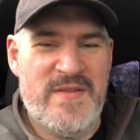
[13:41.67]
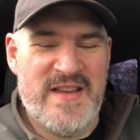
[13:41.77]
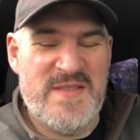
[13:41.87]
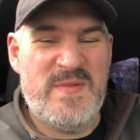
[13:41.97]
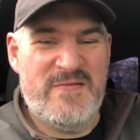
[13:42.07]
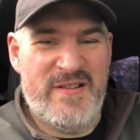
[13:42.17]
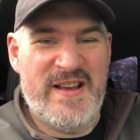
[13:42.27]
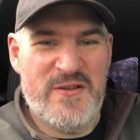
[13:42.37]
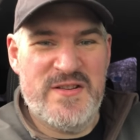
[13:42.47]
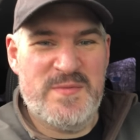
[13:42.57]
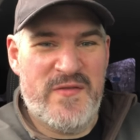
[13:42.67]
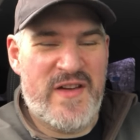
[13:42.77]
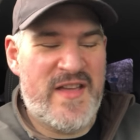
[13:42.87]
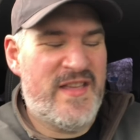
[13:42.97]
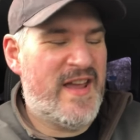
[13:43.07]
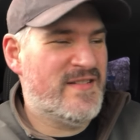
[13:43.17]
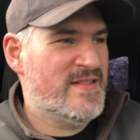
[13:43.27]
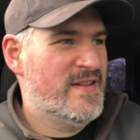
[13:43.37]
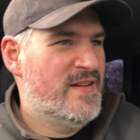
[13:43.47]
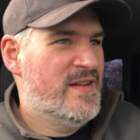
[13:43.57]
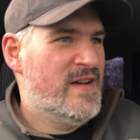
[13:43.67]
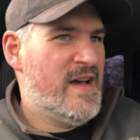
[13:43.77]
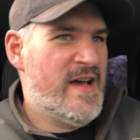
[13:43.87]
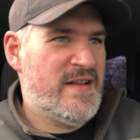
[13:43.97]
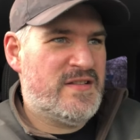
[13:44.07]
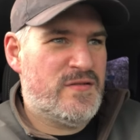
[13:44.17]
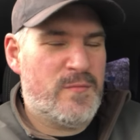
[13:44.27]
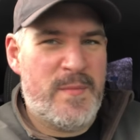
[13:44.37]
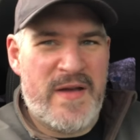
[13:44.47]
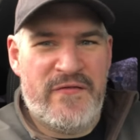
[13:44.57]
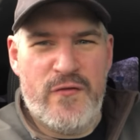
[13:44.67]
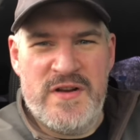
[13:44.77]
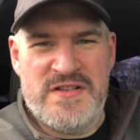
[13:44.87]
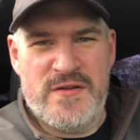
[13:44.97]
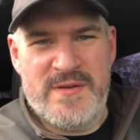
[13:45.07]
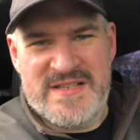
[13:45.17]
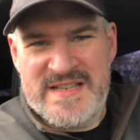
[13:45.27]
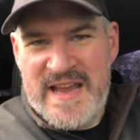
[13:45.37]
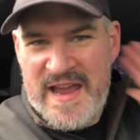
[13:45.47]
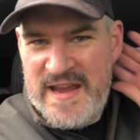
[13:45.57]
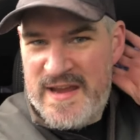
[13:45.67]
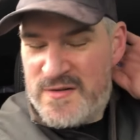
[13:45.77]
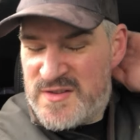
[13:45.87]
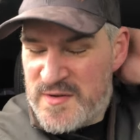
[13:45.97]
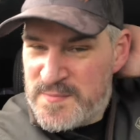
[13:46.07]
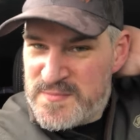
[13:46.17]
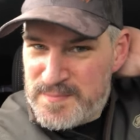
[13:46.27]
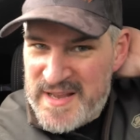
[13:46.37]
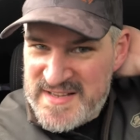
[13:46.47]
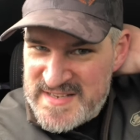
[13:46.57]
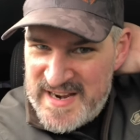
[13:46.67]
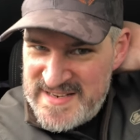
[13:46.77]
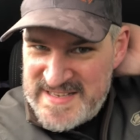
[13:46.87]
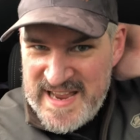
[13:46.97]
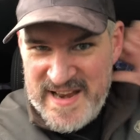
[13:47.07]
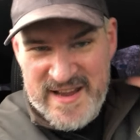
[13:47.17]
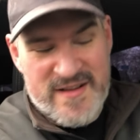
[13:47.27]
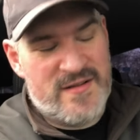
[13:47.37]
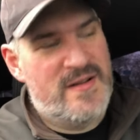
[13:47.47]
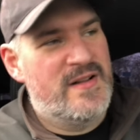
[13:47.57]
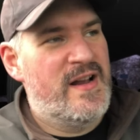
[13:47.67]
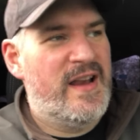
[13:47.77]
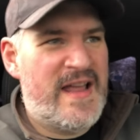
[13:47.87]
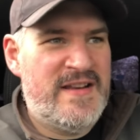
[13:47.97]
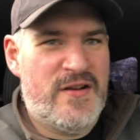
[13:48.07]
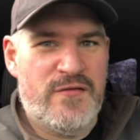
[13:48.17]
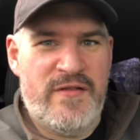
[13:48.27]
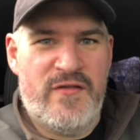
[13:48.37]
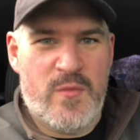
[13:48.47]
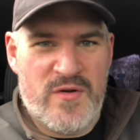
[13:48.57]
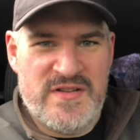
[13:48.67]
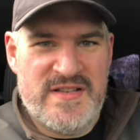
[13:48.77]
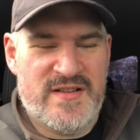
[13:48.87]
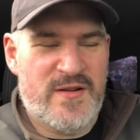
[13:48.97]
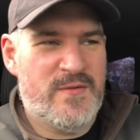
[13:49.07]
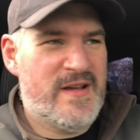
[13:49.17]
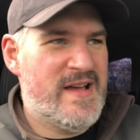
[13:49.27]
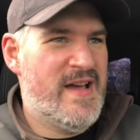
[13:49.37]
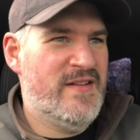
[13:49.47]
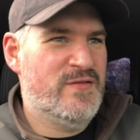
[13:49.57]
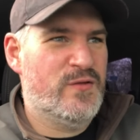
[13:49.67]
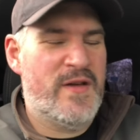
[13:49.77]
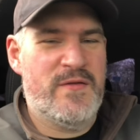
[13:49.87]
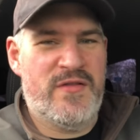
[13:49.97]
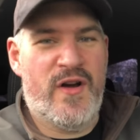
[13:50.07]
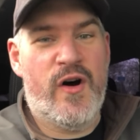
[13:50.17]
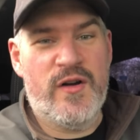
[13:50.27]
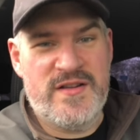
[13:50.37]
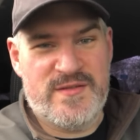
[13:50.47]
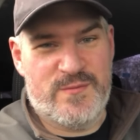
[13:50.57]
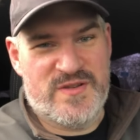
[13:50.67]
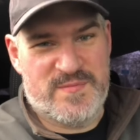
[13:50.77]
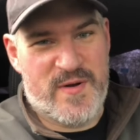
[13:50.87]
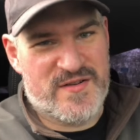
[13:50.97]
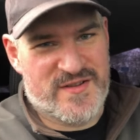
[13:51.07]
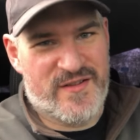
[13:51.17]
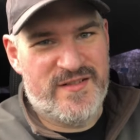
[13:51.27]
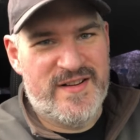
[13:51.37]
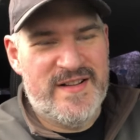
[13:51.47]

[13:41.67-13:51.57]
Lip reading: it's been really good, to be fair, in the end. It took me about 42 minutes to get here, so I was plain sailing to get here. Landed on the river I wanted to, and although the height was spot on,